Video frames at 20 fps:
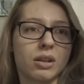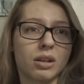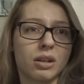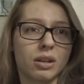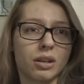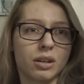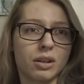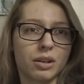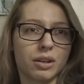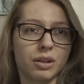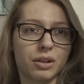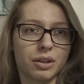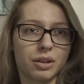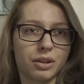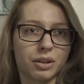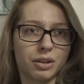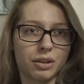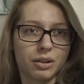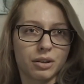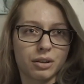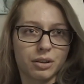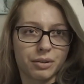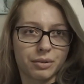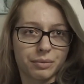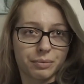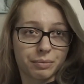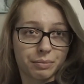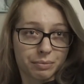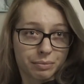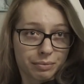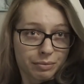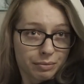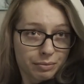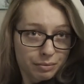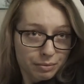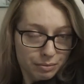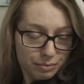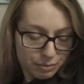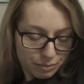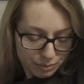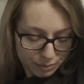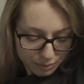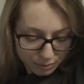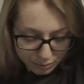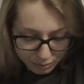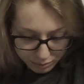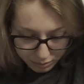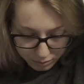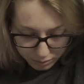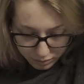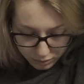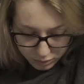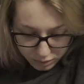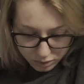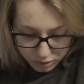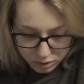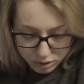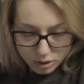(silence)